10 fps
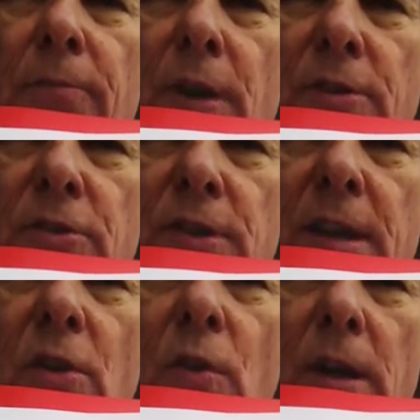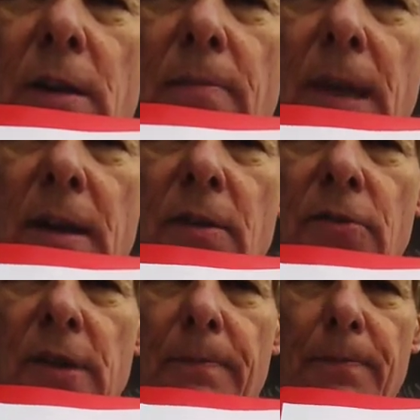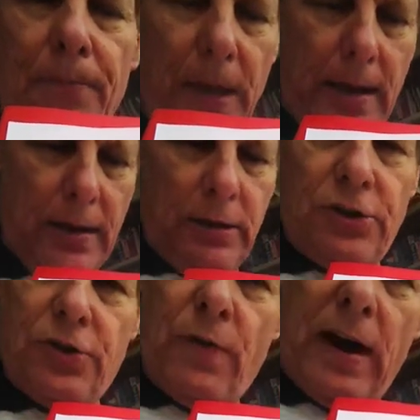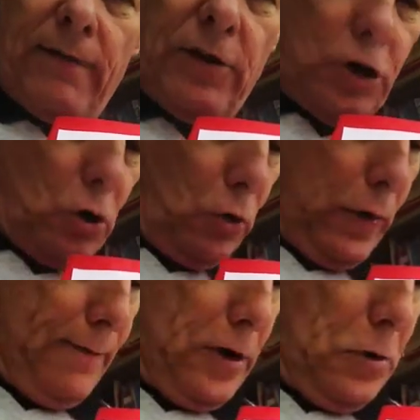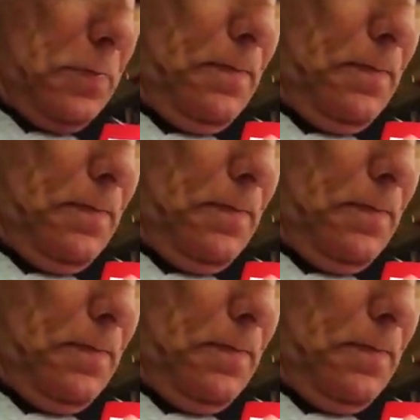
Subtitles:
Price goes down, quantity demanded goes up. Let's derive the total revenue.